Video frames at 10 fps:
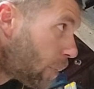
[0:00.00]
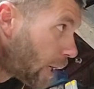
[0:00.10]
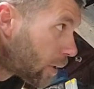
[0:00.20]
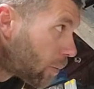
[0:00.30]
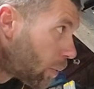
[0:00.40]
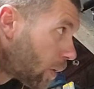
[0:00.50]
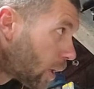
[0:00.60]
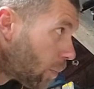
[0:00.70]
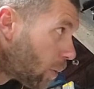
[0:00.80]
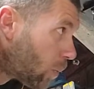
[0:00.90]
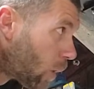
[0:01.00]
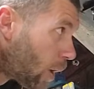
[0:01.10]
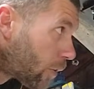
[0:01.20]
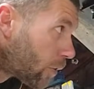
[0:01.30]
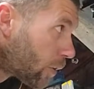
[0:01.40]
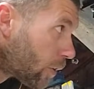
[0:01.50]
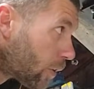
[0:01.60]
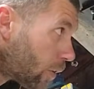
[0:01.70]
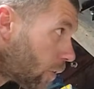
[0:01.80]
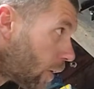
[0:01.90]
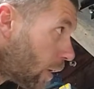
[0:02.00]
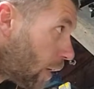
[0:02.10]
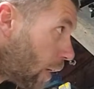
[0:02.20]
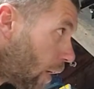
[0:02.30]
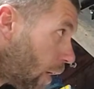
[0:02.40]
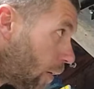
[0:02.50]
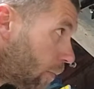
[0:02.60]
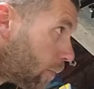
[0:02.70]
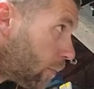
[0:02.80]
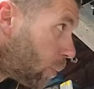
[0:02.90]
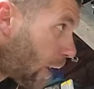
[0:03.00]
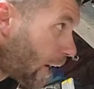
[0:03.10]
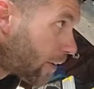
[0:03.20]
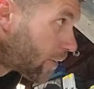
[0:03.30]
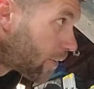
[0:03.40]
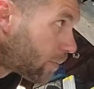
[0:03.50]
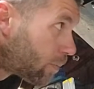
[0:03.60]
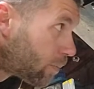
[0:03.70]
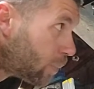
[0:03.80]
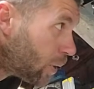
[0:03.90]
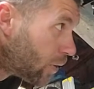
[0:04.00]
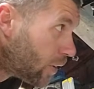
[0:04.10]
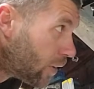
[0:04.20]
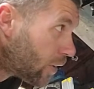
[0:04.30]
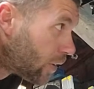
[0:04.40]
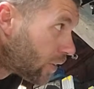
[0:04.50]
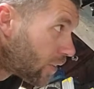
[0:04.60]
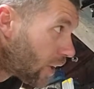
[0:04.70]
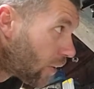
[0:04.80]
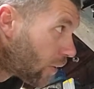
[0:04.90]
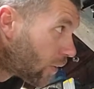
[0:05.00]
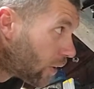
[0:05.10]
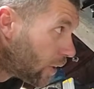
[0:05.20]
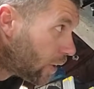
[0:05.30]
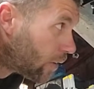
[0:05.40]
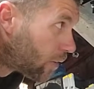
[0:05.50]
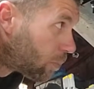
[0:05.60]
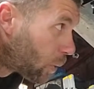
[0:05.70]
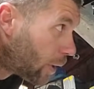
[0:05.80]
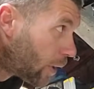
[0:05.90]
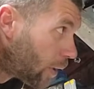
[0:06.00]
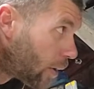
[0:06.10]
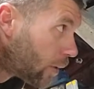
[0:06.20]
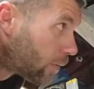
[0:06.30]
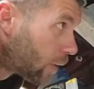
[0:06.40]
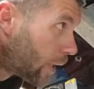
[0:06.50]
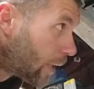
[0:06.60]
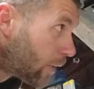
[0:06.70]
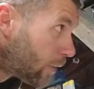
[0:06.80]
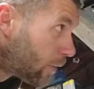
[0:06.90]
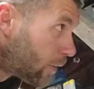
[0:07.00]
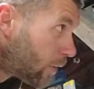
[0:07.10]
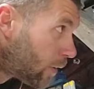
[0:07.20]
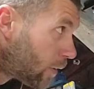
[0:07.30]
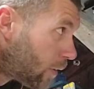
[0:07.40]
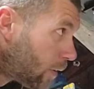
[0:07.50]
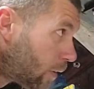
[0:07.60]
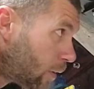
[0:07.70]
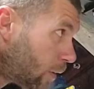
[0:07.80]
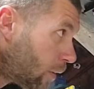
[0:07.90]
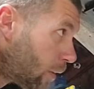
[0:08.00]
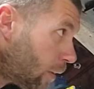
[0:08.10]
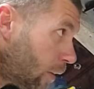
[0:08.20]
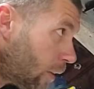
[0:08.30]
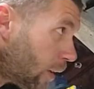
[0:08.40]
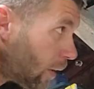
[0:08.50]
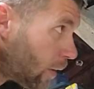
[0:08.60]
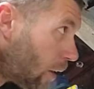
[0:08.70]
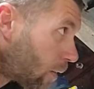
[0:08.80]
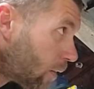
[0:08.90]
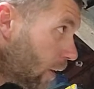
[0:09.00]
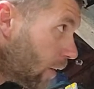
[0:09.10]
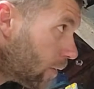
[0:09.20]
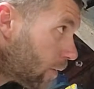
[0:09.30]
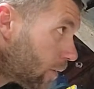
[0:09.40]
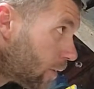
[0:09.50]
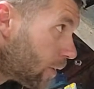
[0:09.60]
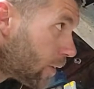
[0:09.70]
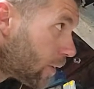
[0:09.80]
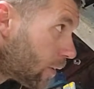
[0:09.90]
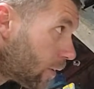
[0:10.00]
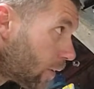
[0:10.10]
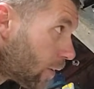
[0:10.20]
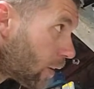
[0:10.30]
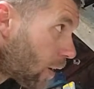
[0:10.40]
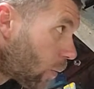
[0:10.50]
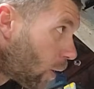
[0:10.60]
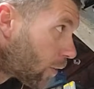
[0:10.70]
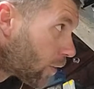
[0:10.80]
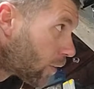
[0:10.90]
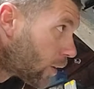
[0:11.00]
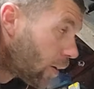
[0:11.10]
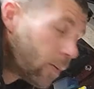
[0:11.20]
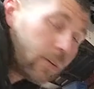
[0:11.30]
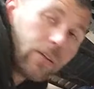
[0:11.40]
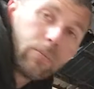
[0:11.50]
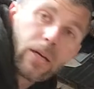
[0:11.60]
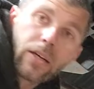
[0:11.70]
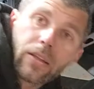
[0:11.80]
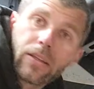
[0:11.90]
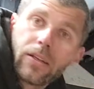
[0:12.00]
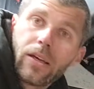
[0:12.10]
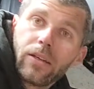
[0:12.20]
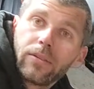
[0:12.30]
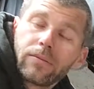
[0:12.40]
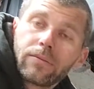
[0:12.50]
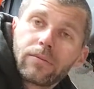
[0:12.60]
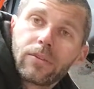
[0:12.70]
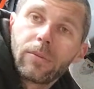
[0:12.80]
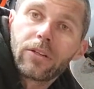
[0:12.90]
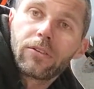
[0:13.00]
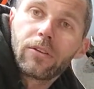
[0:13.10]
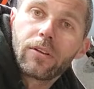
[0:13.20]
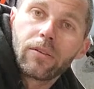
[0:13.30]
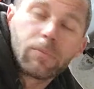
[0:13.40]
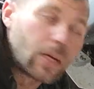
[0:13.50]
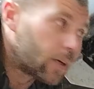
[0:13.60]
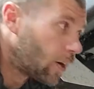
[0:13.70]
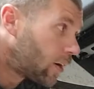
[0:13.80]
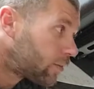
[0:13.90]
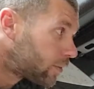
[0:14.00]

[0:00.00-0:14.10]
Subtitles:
backed up with a couple of washers, a brass bushing to center the spring on the flange, and a lock nut or a lock washer on the back of the nut to make sure it doesn't back off.